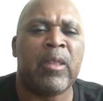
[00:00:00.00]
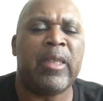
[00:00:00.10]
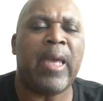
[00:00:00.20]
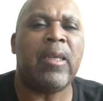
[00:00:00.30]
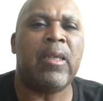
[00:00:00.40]

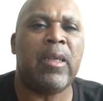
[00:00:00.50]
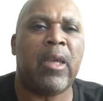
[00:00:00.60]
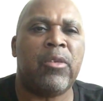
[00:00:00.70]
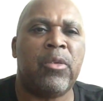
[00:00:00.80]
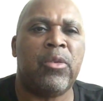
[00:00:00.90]
that
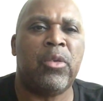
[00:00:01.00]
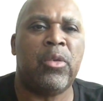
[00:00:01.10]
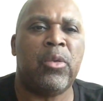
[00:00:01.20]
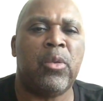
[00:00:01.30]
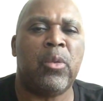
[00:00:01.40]
connects you
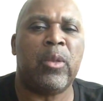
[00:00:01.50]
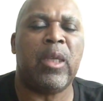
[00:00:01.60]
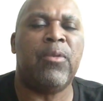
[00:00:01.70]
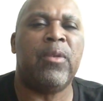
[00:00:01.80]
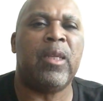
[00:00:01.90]
to
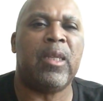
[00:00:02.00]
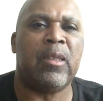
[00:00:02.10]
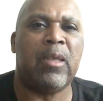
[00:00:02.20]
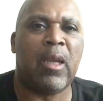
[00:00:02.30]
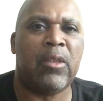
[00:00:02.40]
infinite
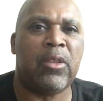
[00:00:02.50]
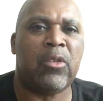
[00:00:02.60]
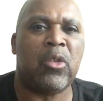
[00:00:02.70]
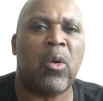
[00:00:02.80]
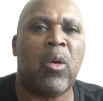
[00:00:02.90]

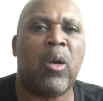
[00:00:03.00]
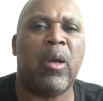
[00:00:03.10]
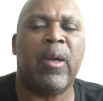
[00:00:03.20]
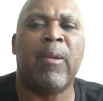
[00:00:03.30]
intelligence, or